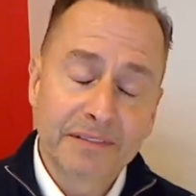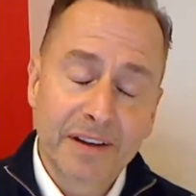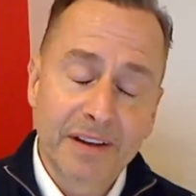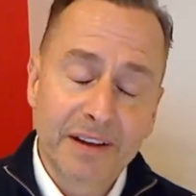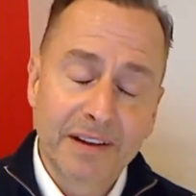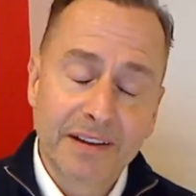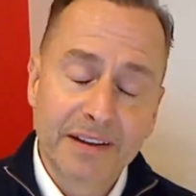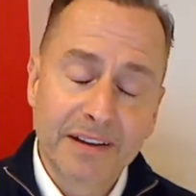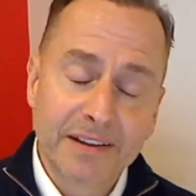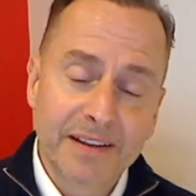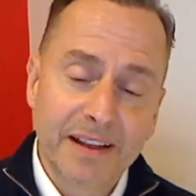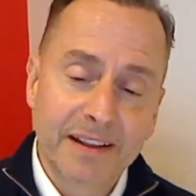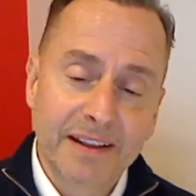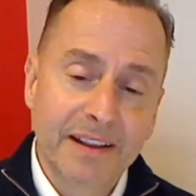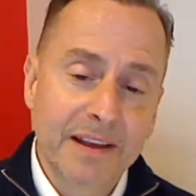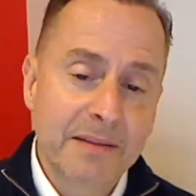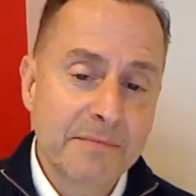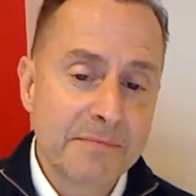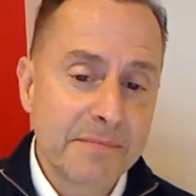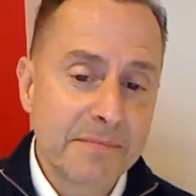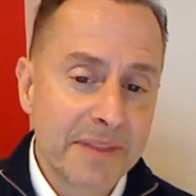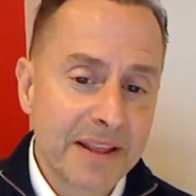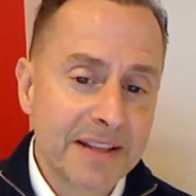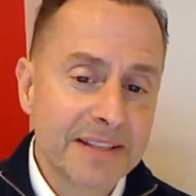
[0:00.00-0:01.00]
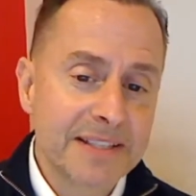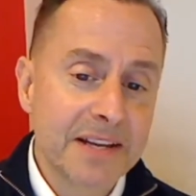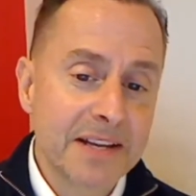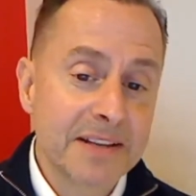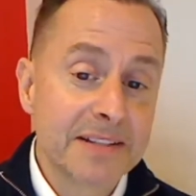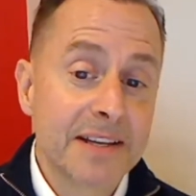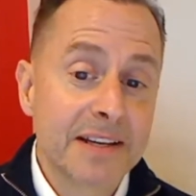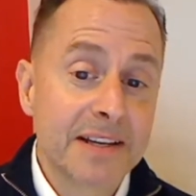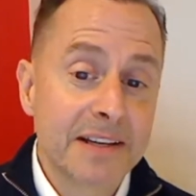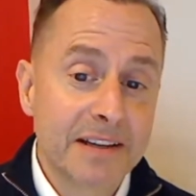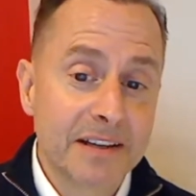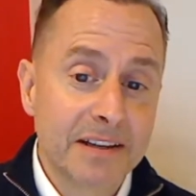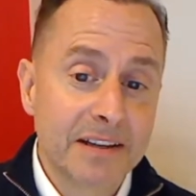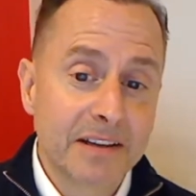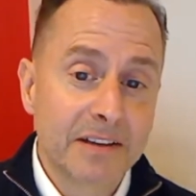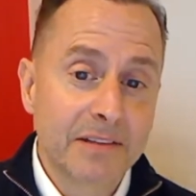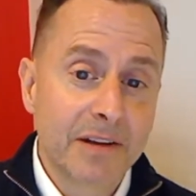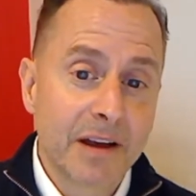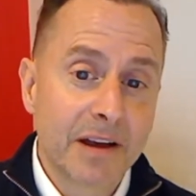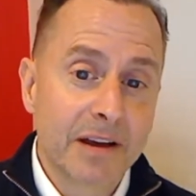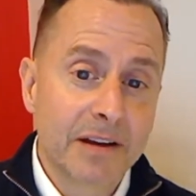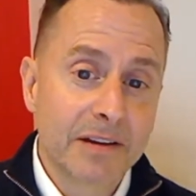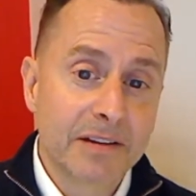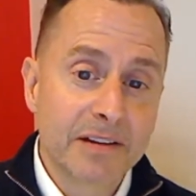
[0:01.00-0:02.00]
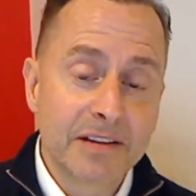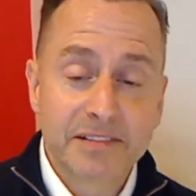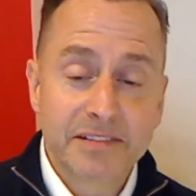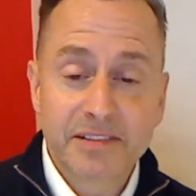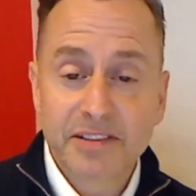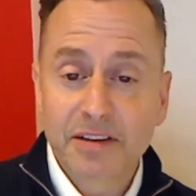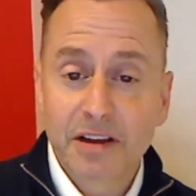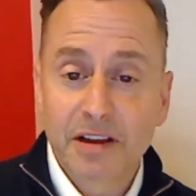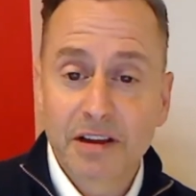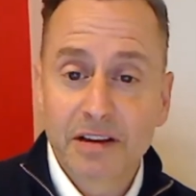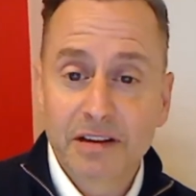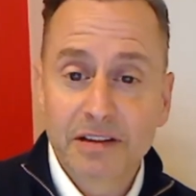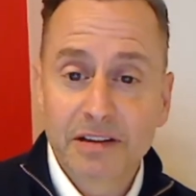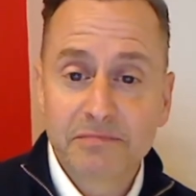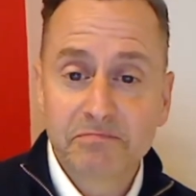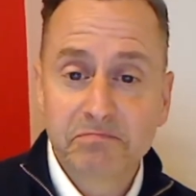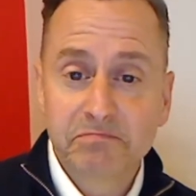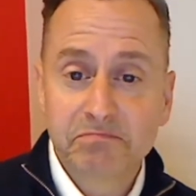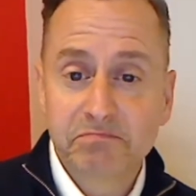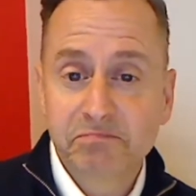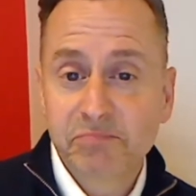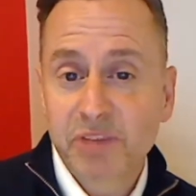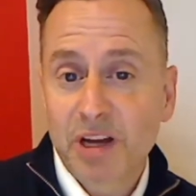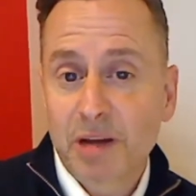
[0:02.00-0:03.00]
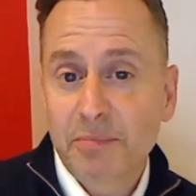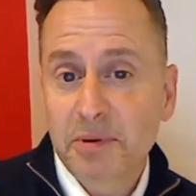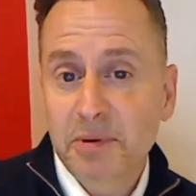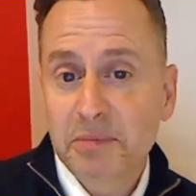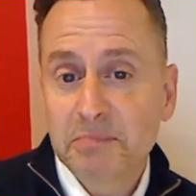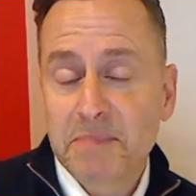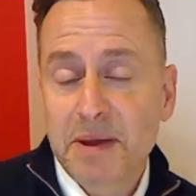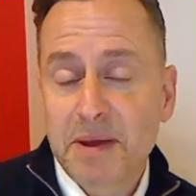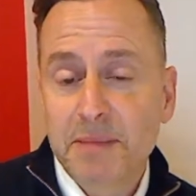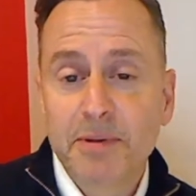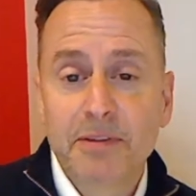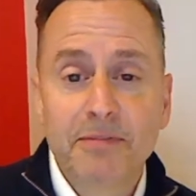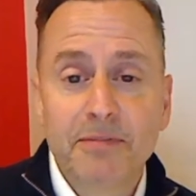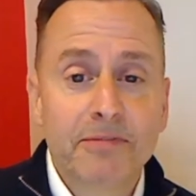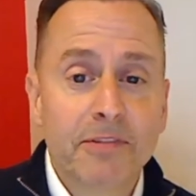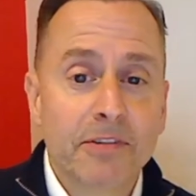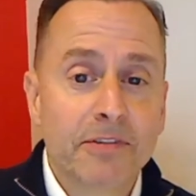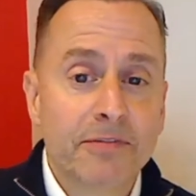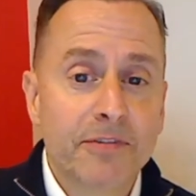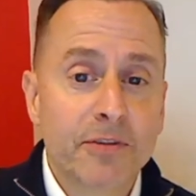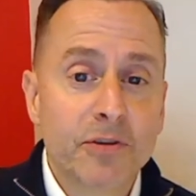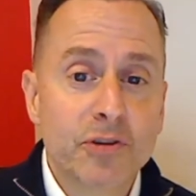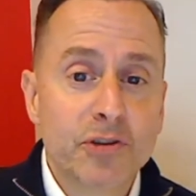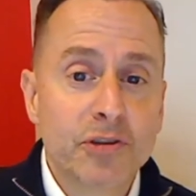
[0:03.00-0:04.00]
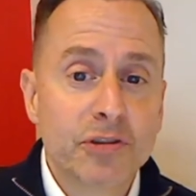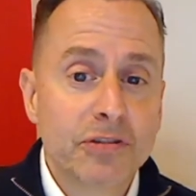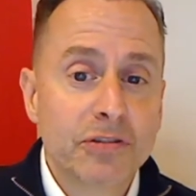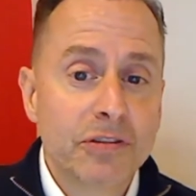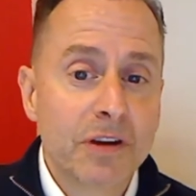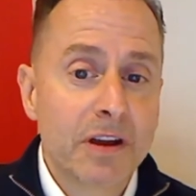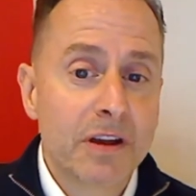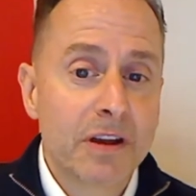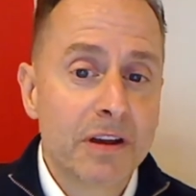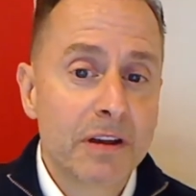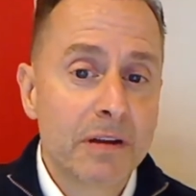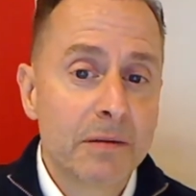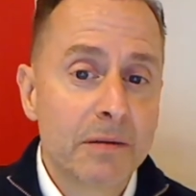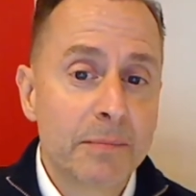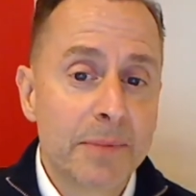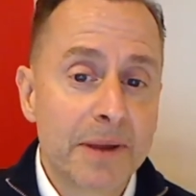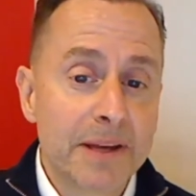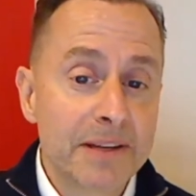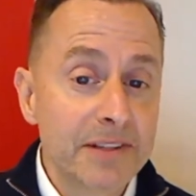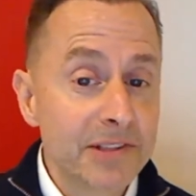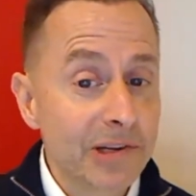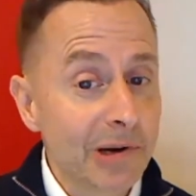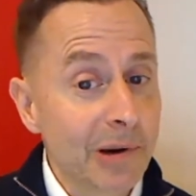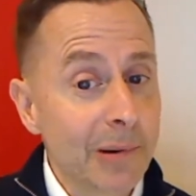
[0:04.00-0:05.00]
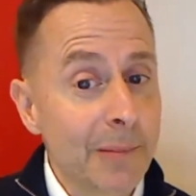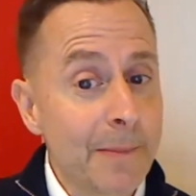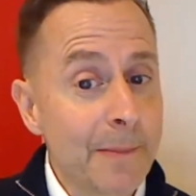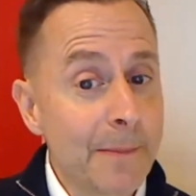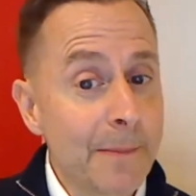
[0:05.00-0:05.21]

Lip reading: I like that. That sounds like a topic maybe for a future banter.